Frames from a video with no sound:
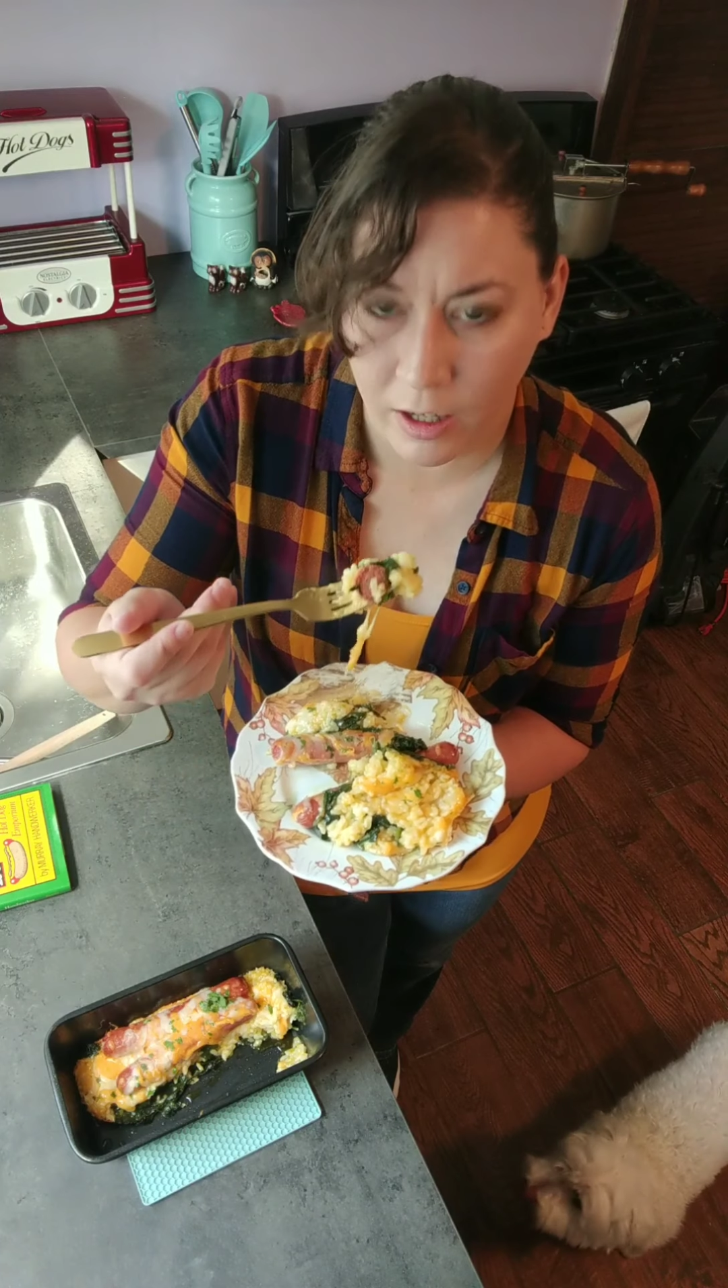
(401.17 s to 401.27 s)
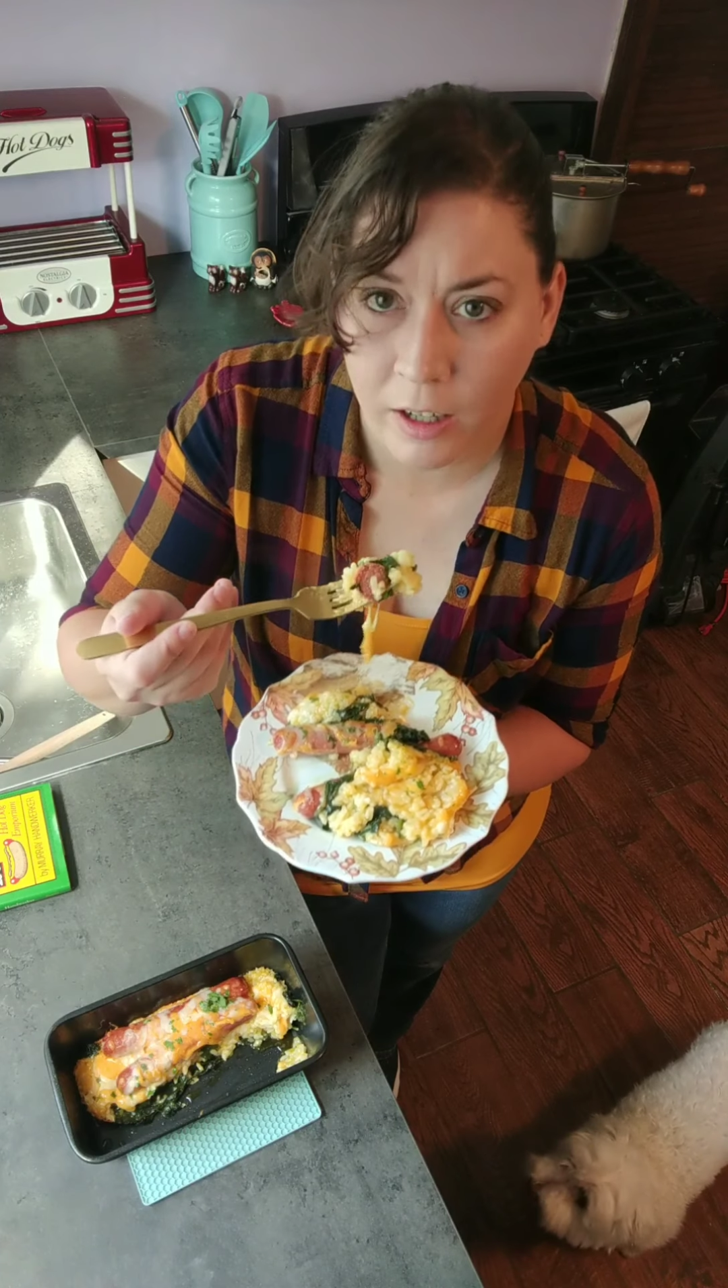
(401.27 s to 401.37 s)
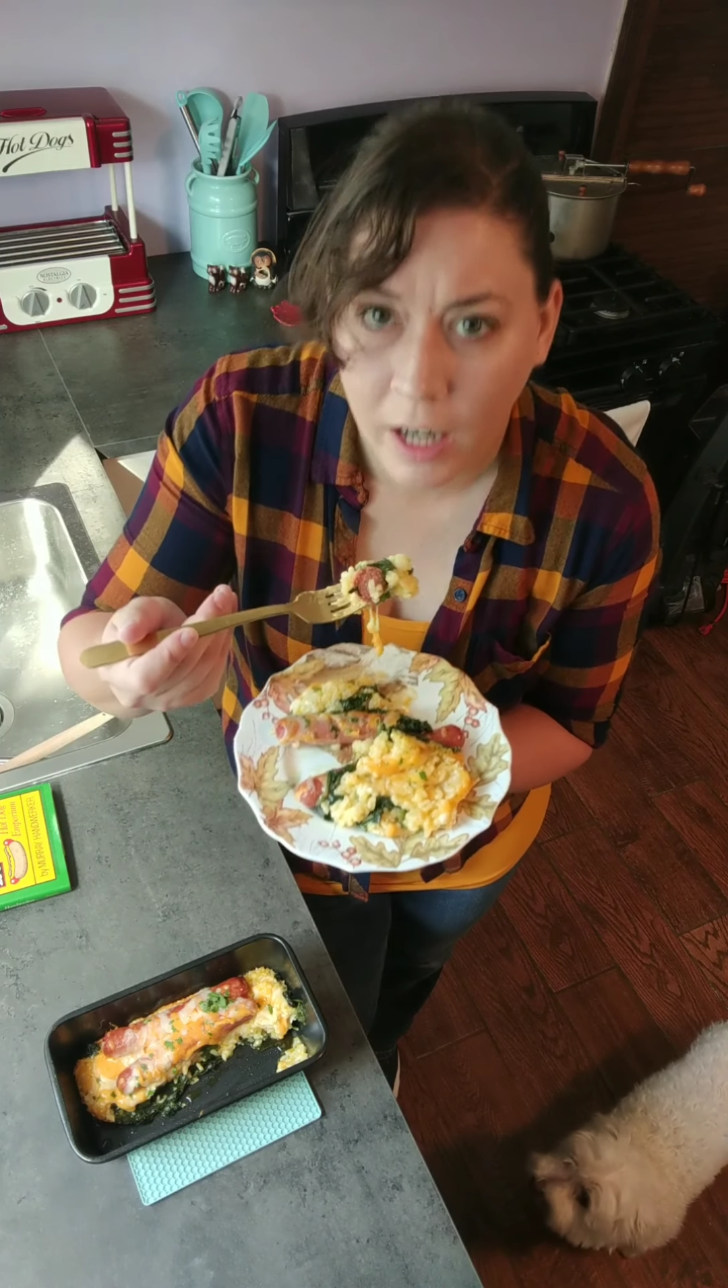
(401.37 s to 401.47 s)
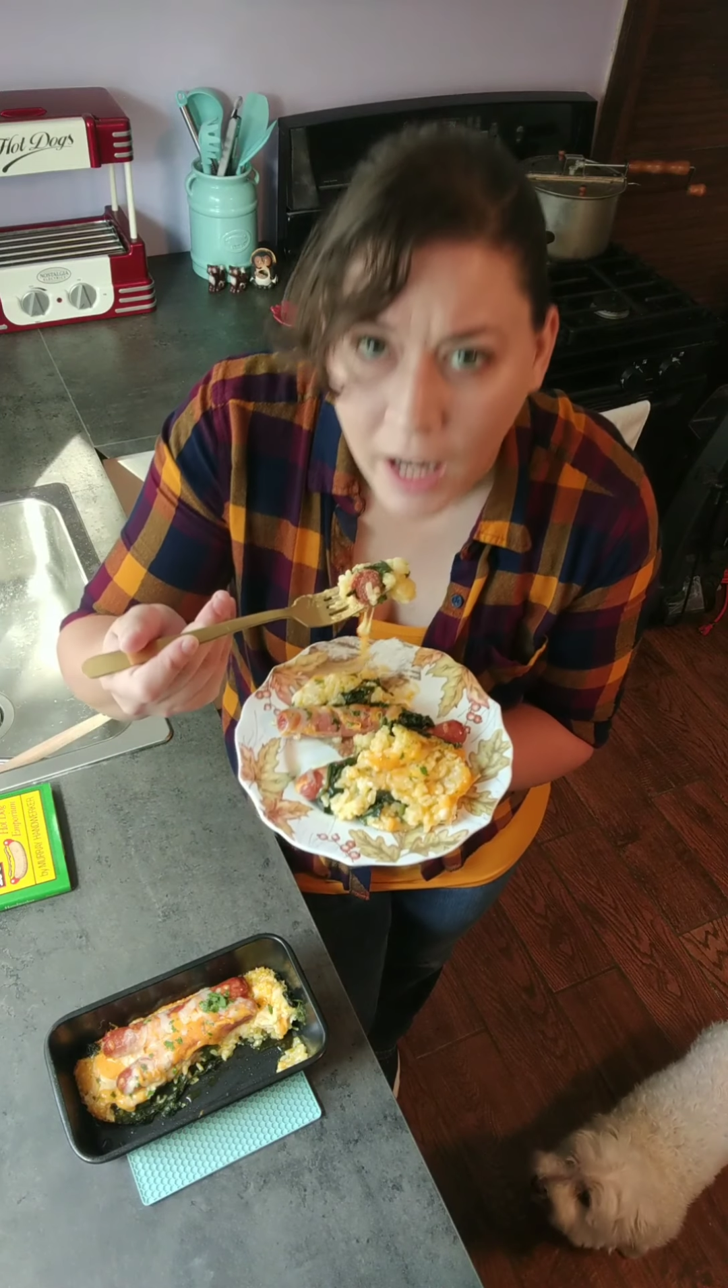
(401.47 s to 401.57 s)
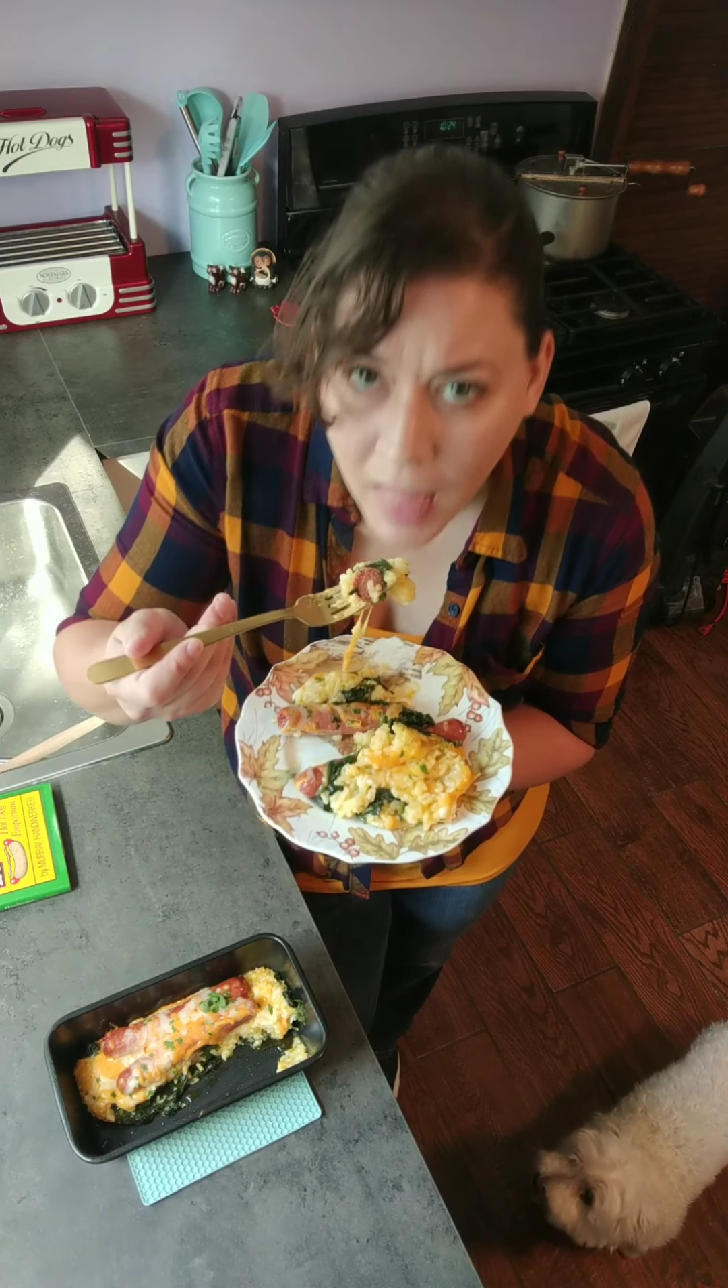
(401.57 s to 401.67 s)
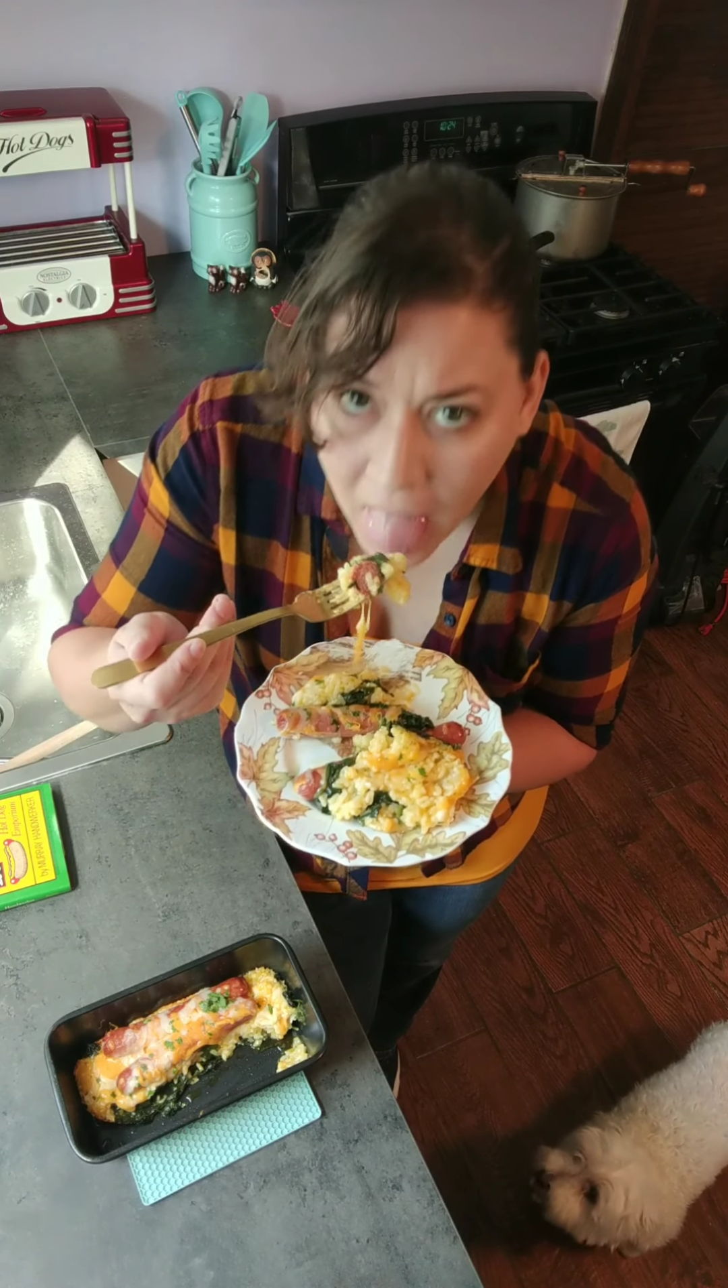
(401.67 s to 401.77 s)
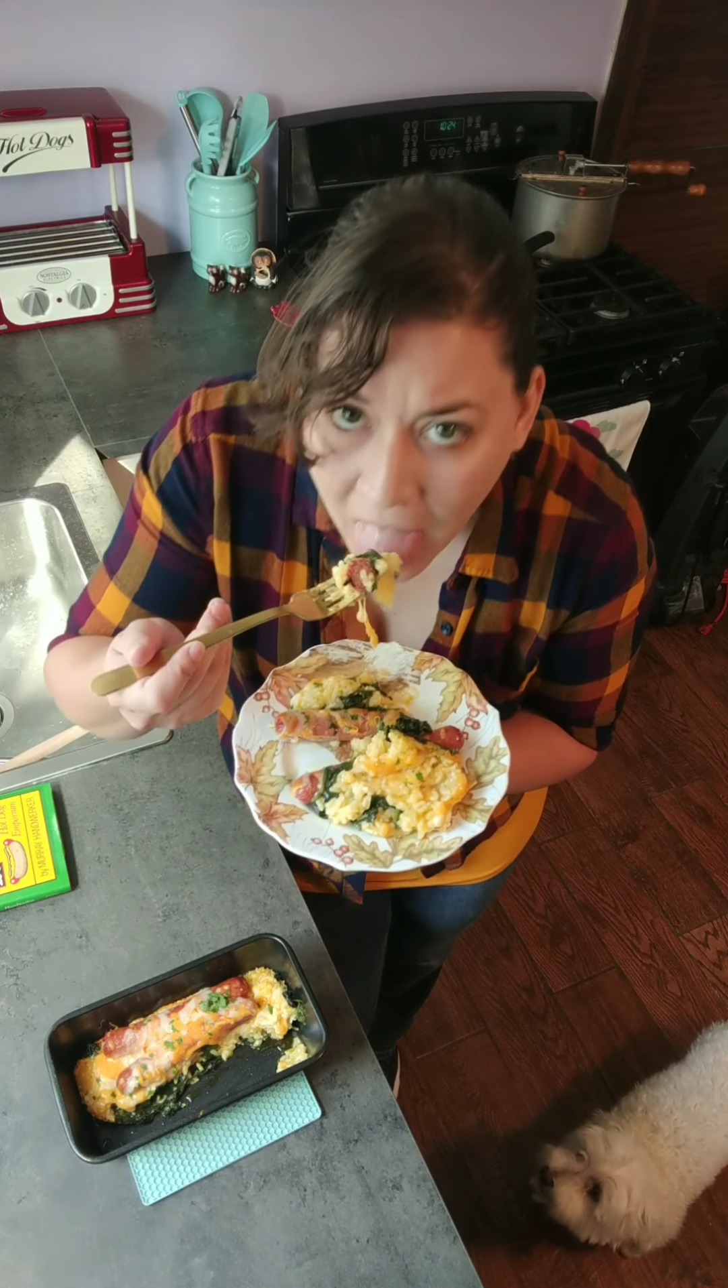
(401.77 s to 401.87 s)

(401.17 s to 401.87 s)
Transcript: Alright.